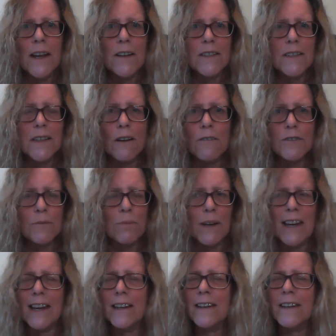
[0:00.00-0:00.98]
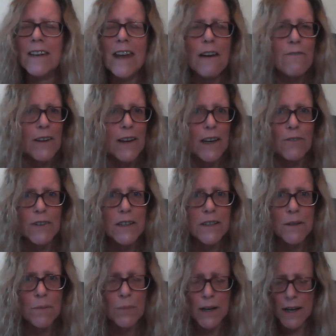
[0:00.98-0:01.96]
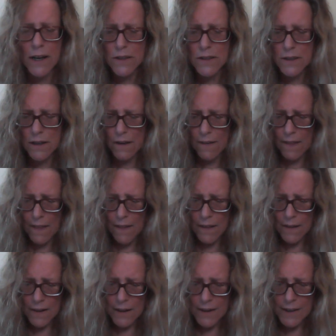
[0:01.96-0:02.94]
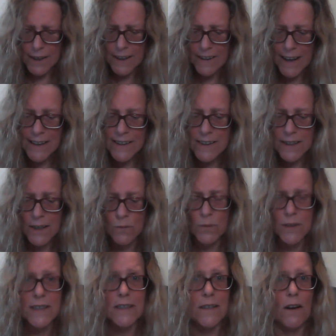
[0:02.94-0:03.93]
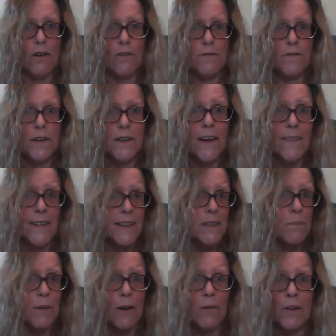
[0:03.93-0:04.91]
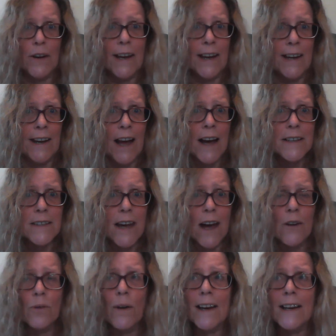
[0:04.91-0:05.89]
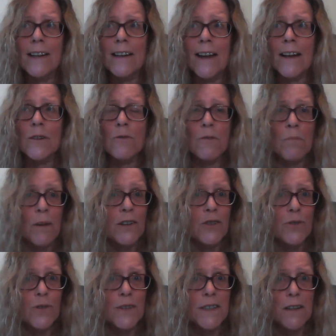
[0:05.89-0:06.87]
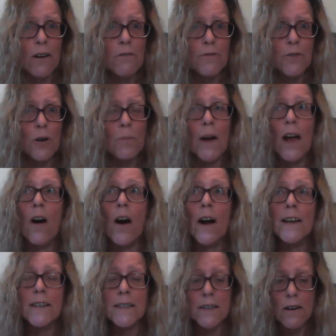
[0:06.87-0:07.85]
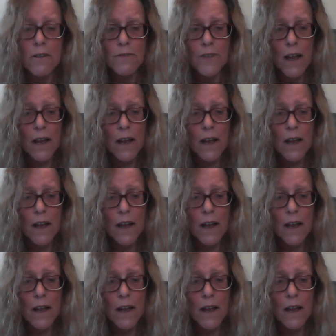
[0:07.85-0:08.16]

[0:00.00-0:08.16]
ourselves, we can never give it to somebody else. Connecting with self. Now, that's a big one I get asked. How do I connect with my true self or my higher self?